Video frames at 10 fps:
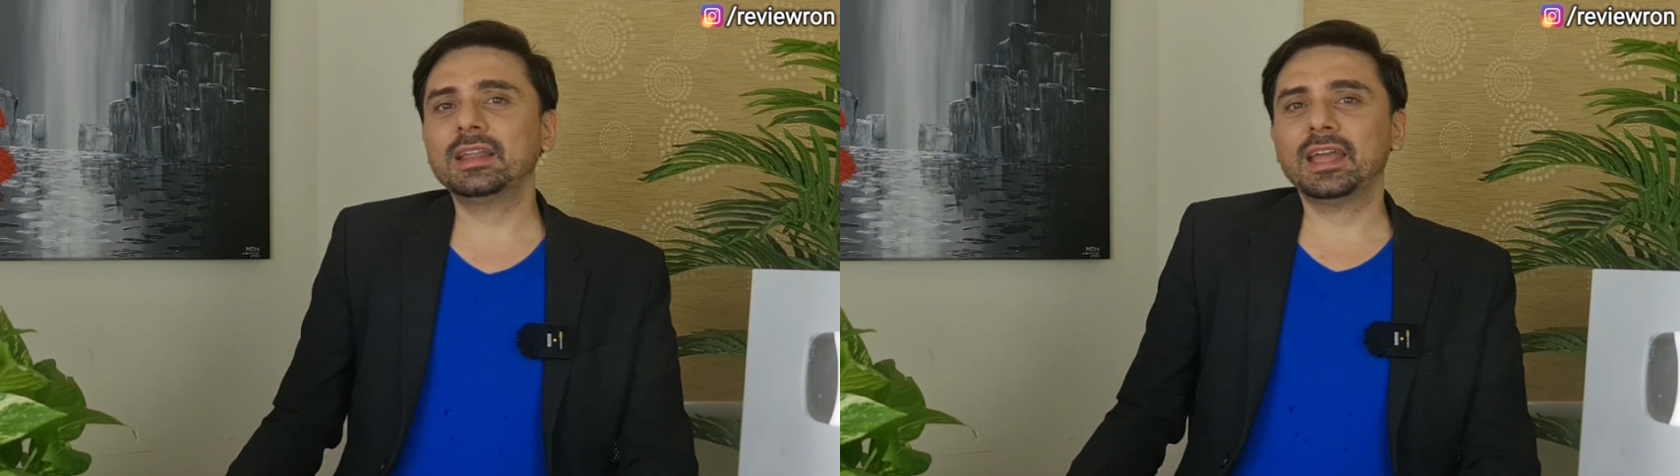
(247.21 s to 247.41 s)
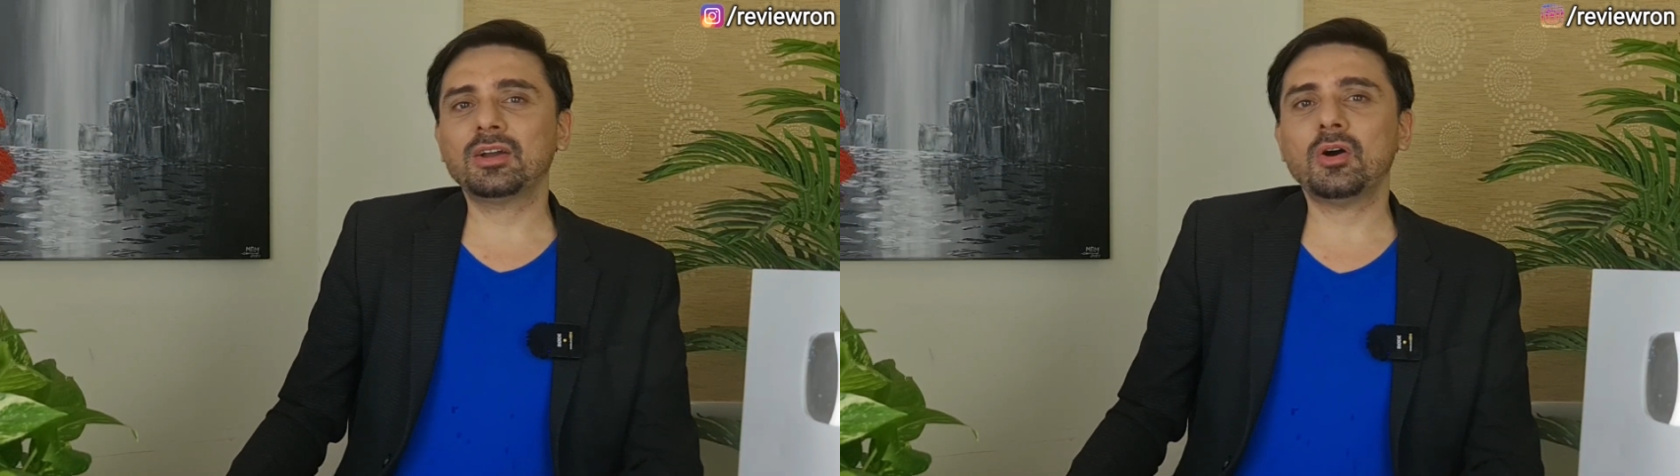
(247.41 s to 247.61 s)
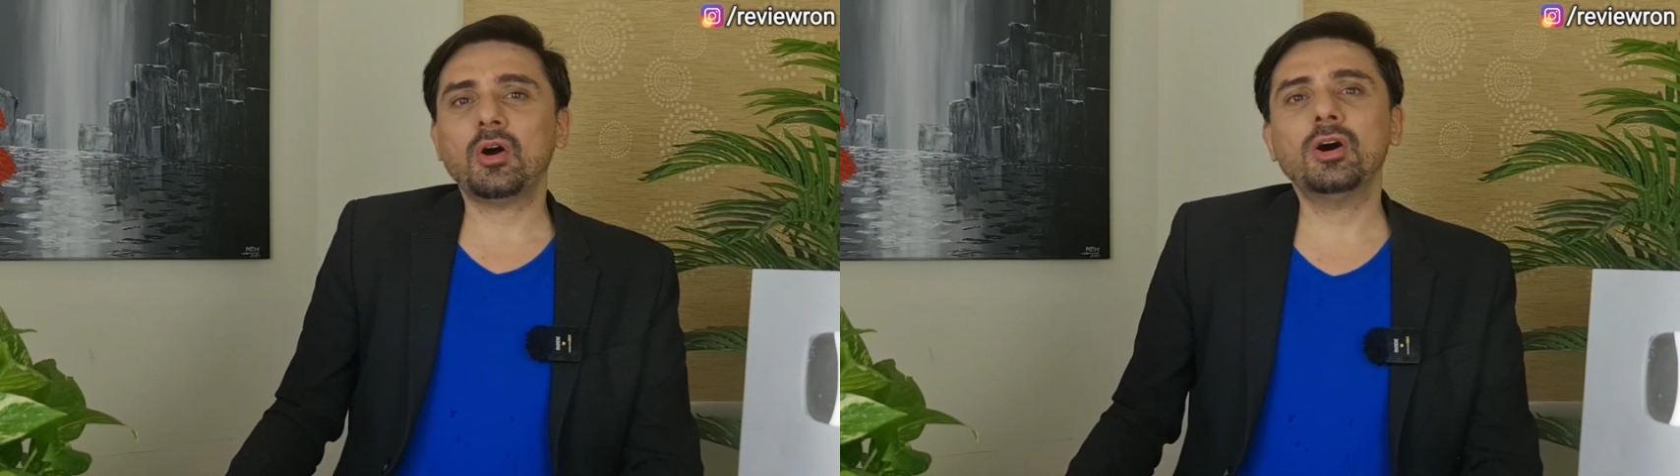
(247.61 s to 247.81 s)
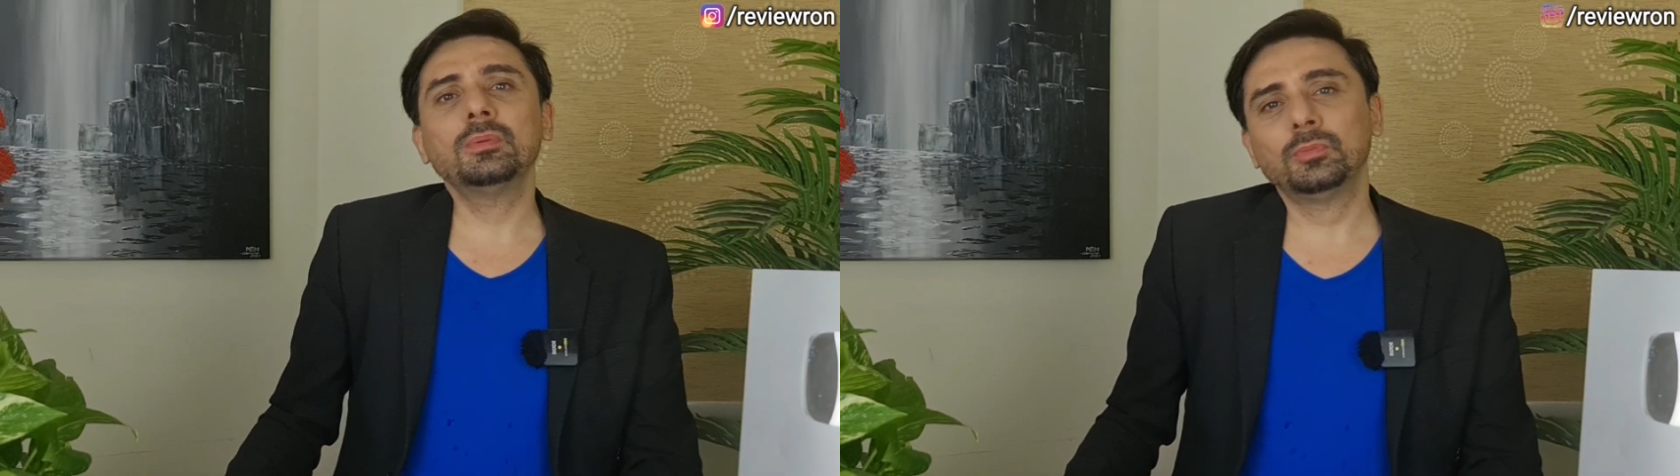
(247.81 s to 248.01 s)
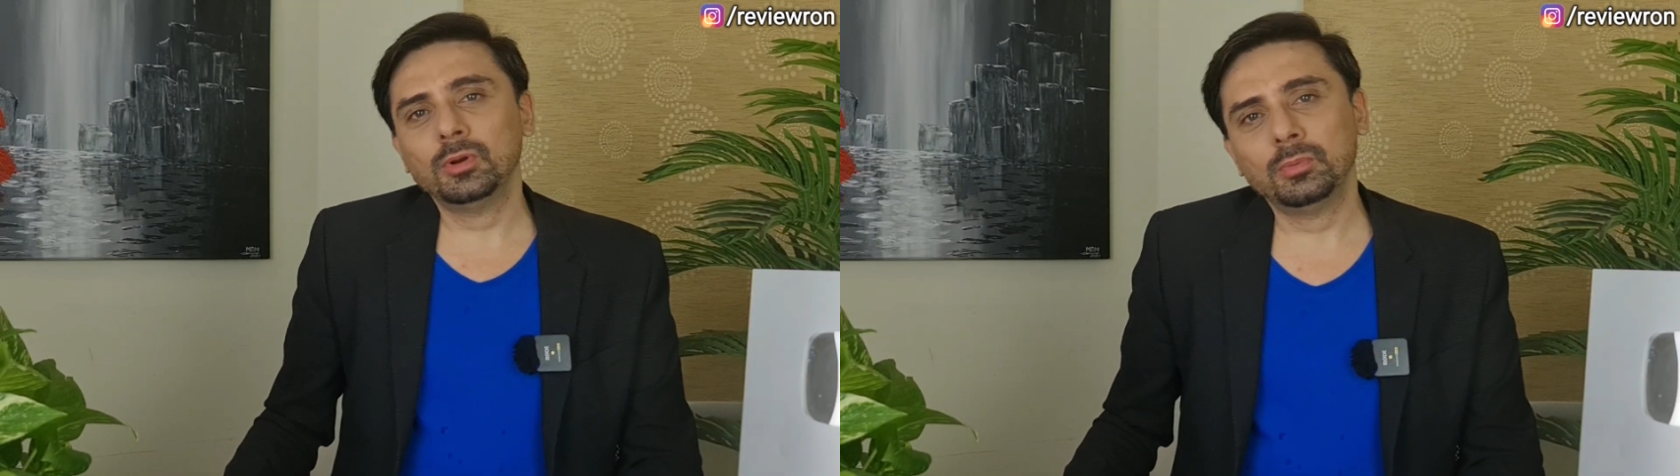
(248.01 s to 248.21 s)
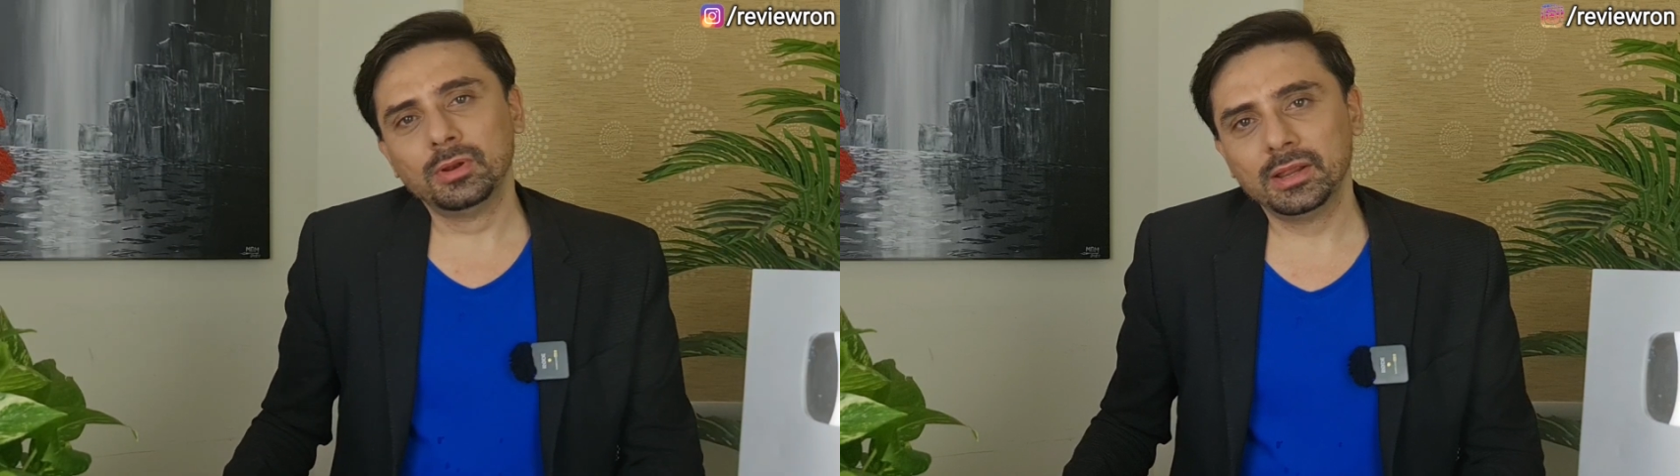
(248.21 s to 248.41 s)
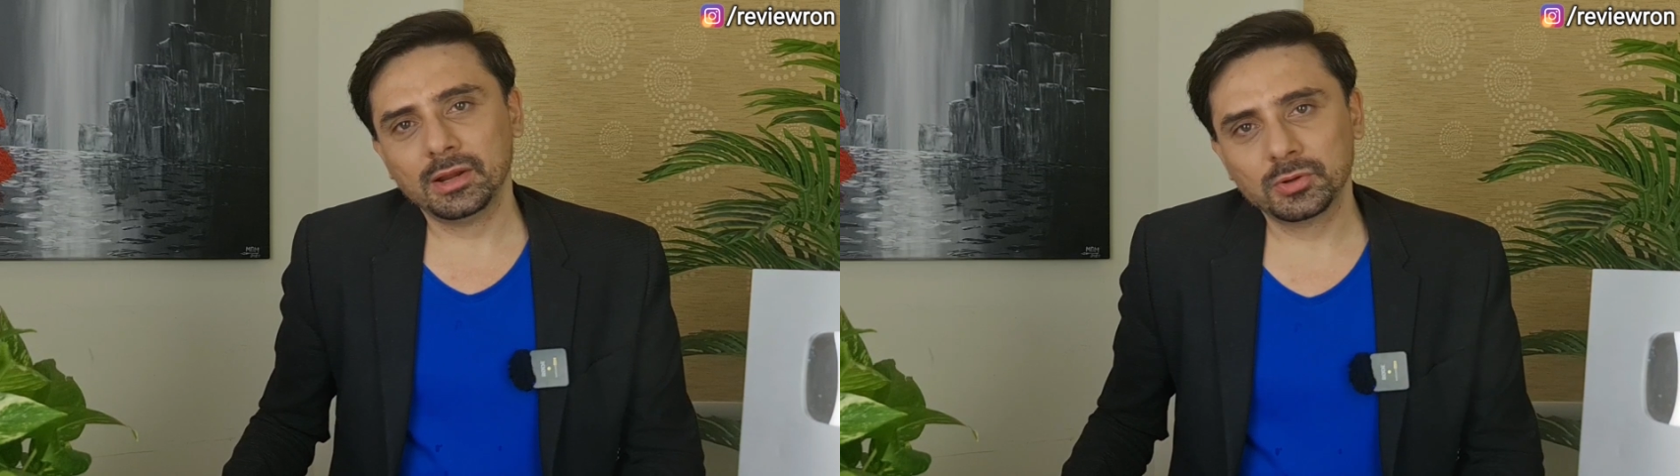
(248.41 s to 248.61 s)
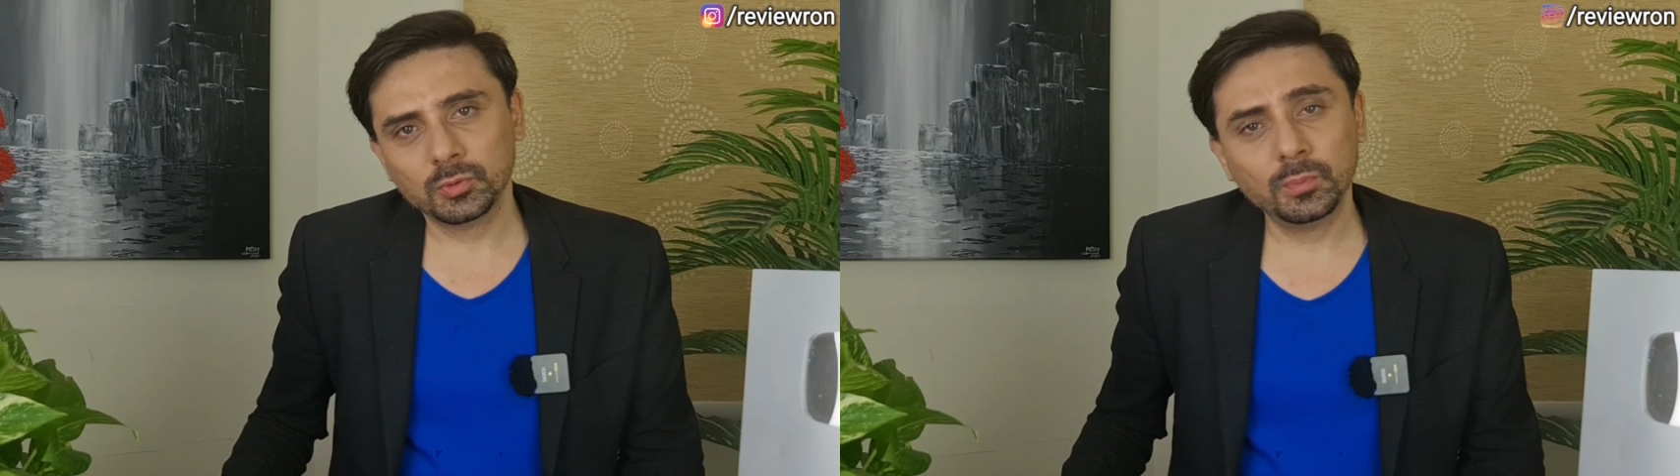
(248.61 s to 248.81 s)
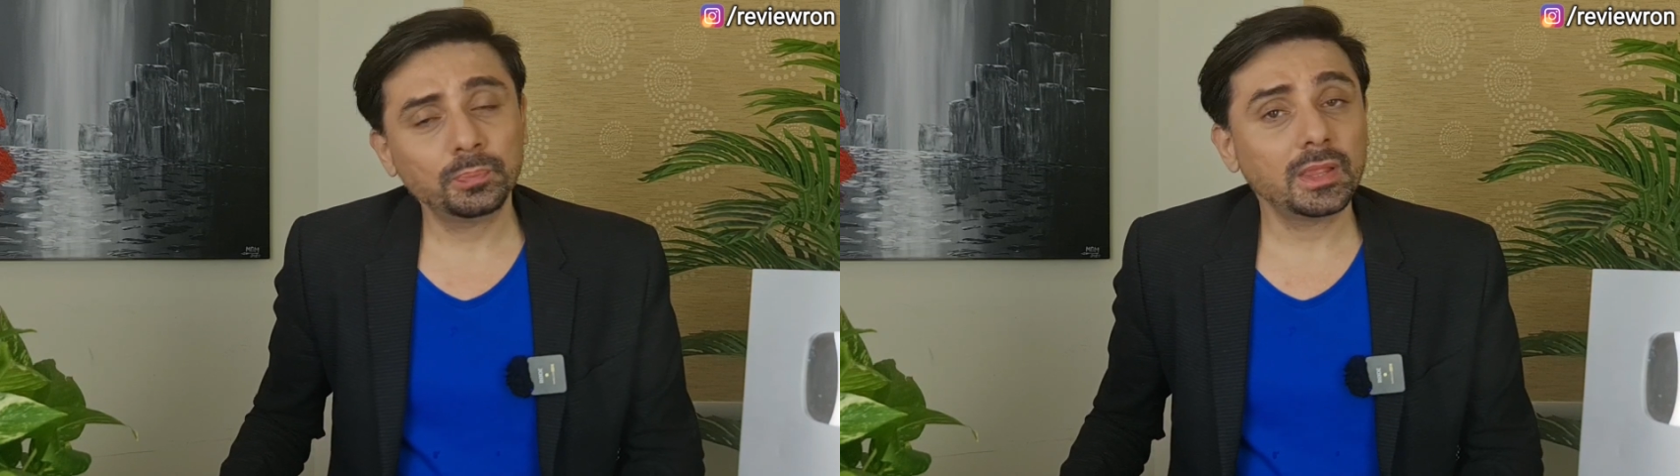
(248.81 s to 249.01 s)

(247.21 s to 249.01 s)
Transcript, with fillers: take on Bhool Bhulaiyaa 2